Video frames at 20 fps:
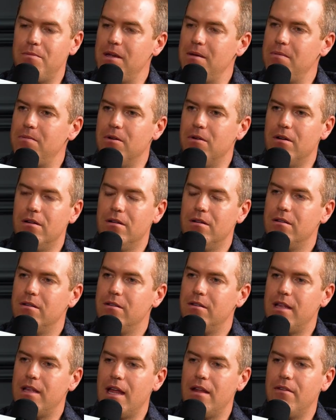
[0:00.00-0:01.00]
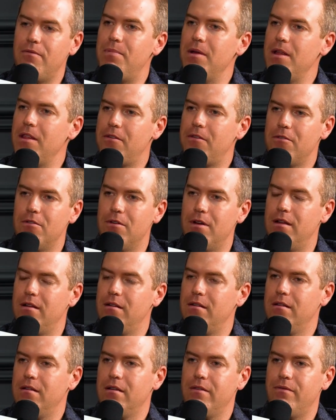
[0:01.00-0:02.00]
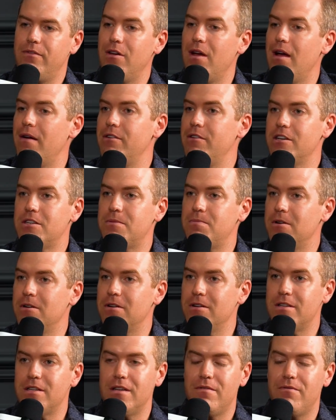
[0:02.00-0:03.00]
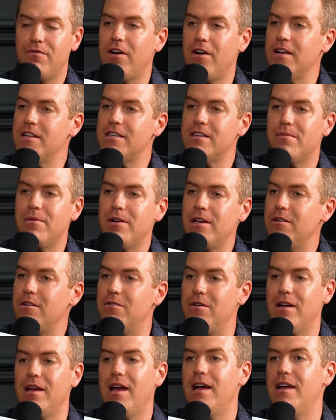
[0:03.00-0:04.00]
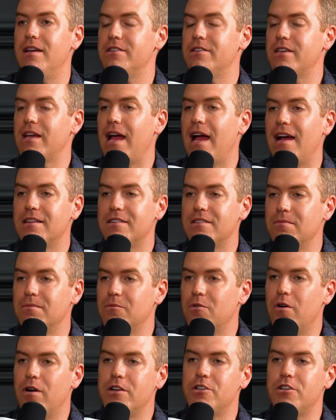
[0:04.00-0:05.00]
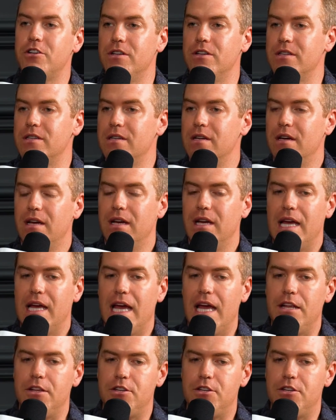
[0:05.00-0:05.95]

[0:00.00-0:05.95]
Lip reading: people that have been through it. If you haven't experienced it, find somebody who has. Ask them questions. And